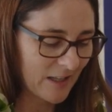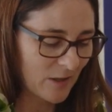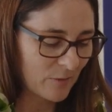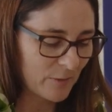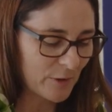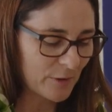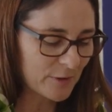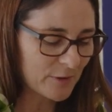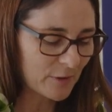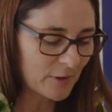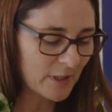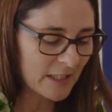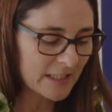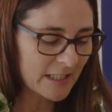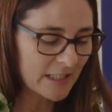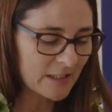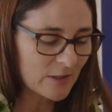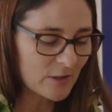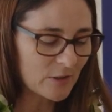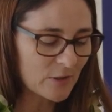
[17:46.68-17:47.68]
We also
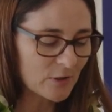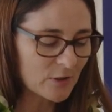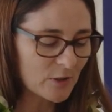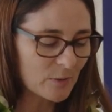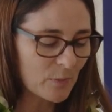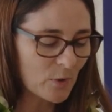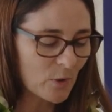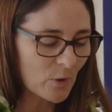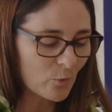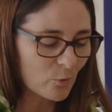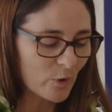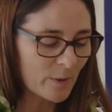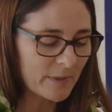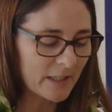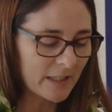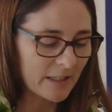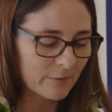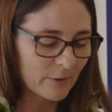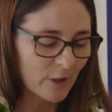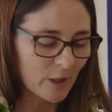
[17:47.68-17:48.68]
continue to support
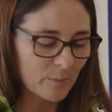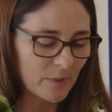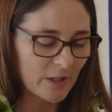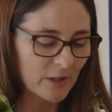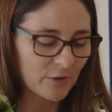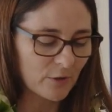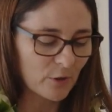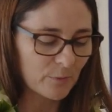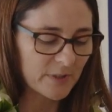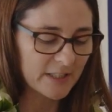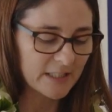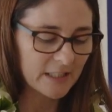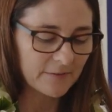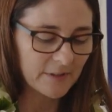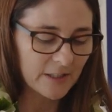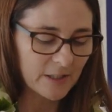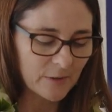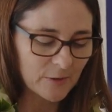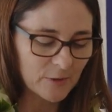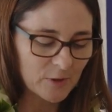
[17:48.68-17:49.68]
women in rugby through
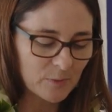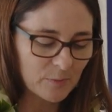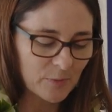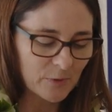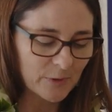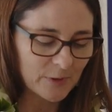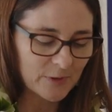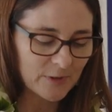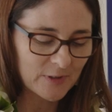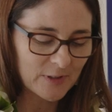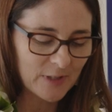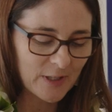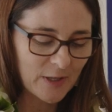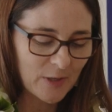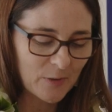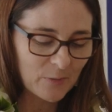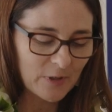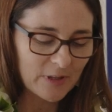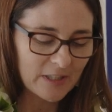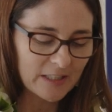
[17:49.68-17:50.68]
Pacific Oz Sports
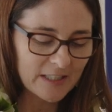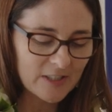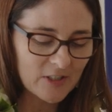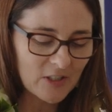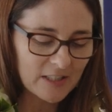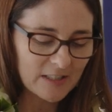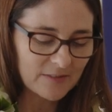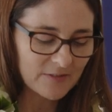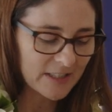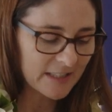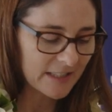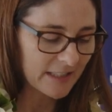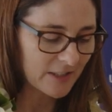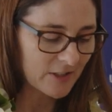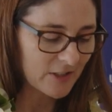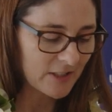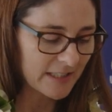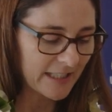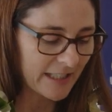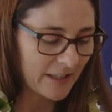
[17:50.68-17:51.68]
with initiatives
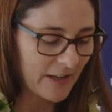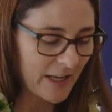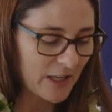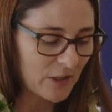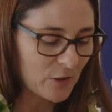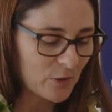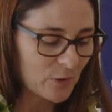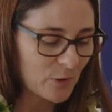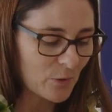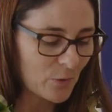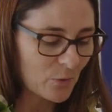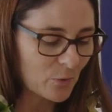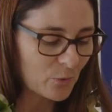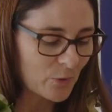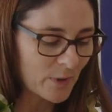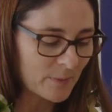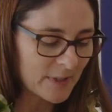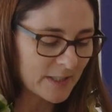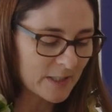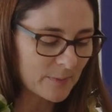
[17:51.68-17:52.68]
such as our annual
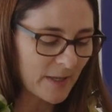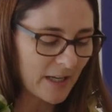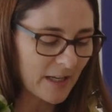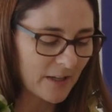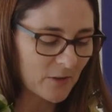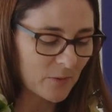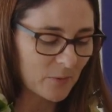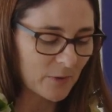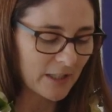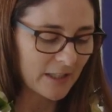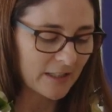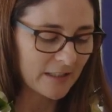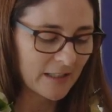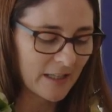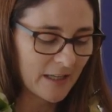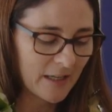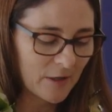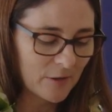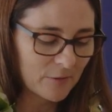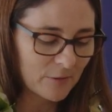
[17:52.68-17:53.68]
Women's Pathway
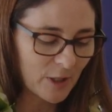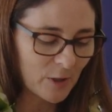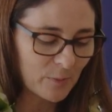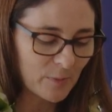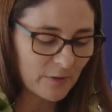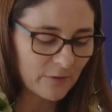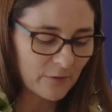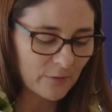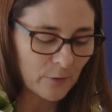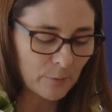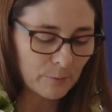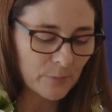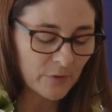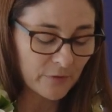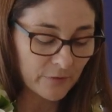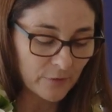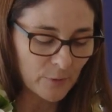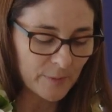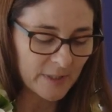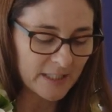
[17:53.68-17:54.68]
Rugby for
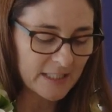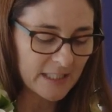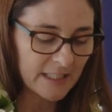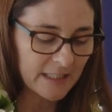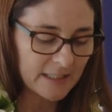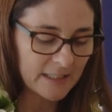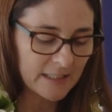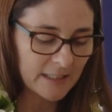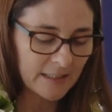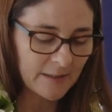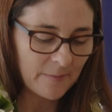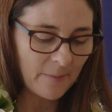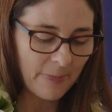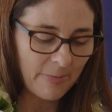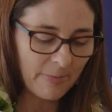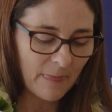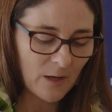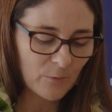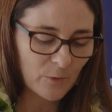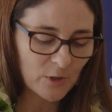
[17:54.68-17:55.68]
Performance Testing,
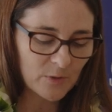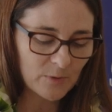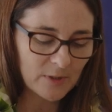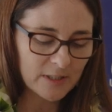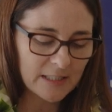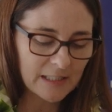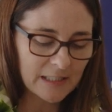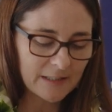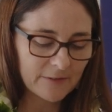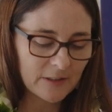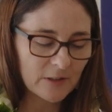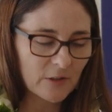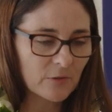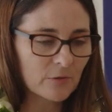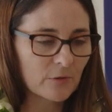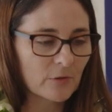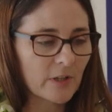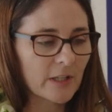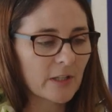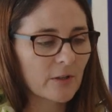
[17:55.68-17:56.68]
which was delivered
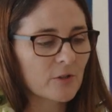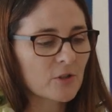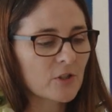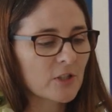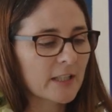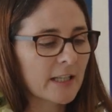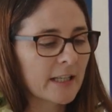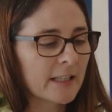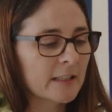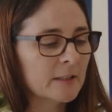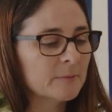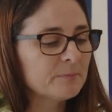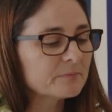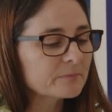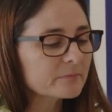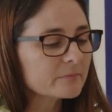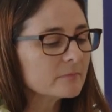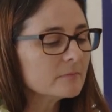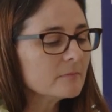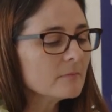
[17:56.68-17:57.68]
through the Oceania
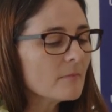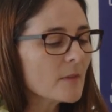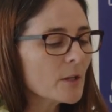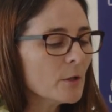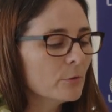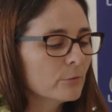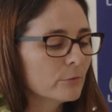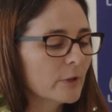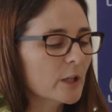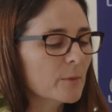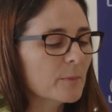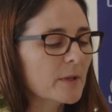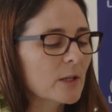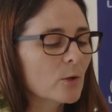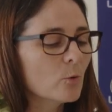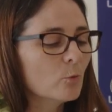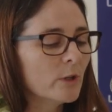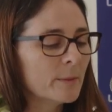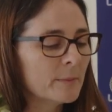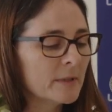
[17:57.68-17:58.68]

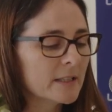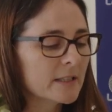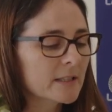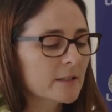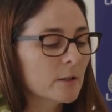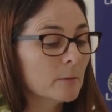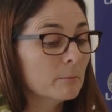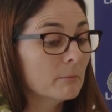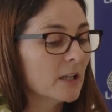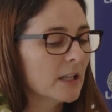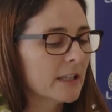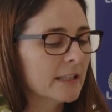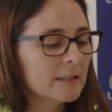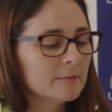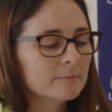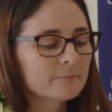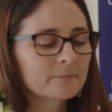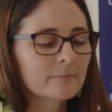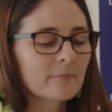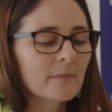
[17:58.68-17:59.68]
Rugby Women's
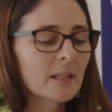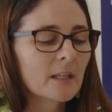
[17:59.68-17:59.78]
Combine.